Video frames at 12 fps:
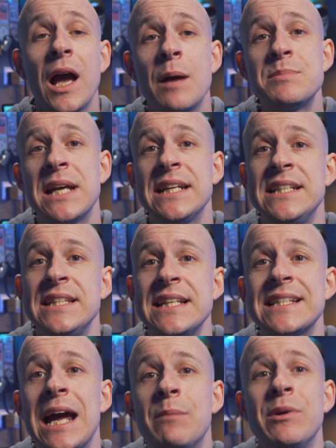I updated
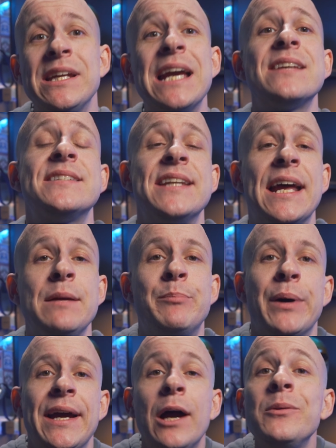this camera yesterday,
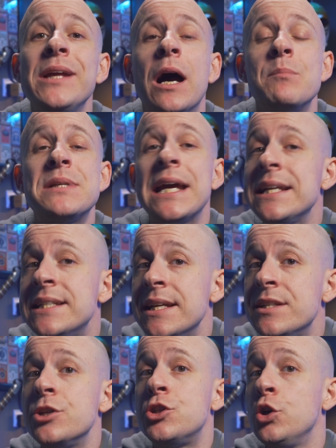but it only
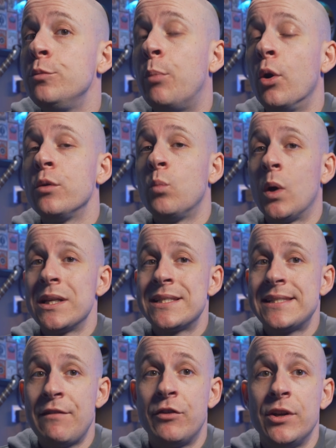updated to two point one
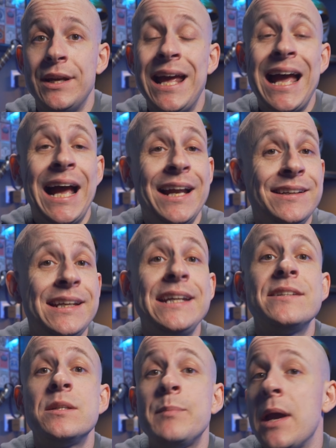seven and
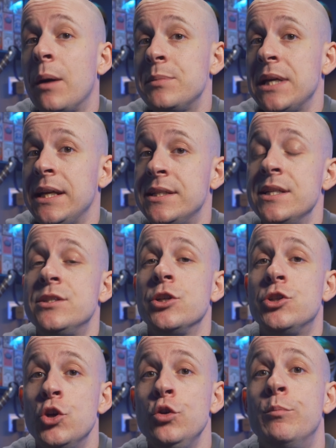needs to be updated to
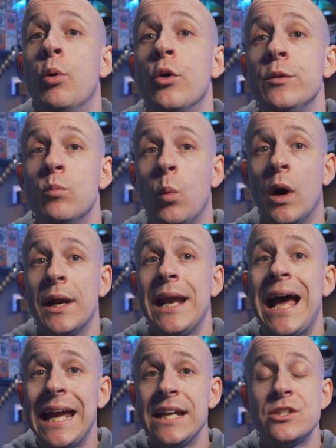two point one
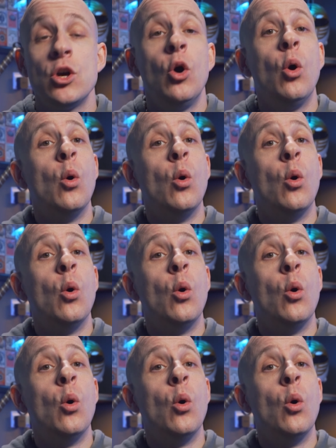eight